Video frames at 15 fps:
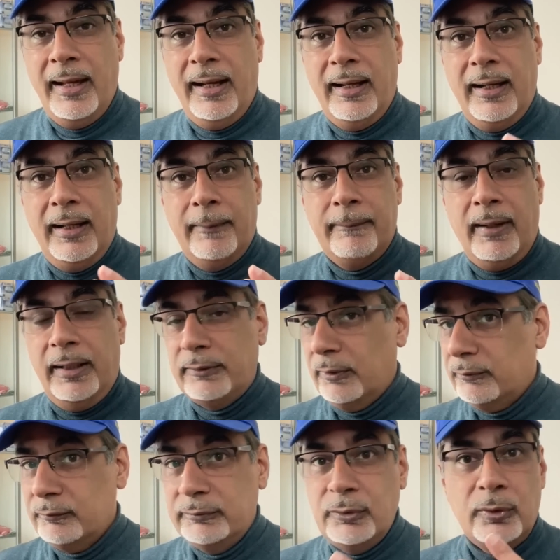I
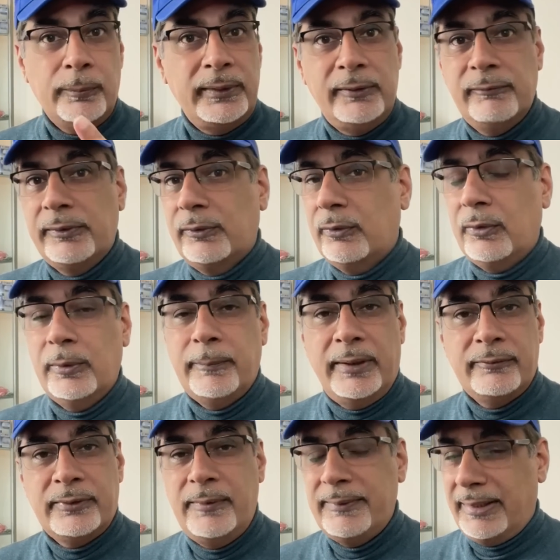don't normally recall my
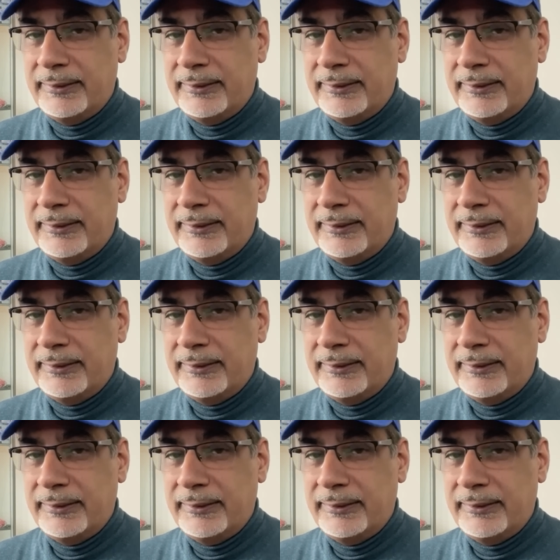dreams.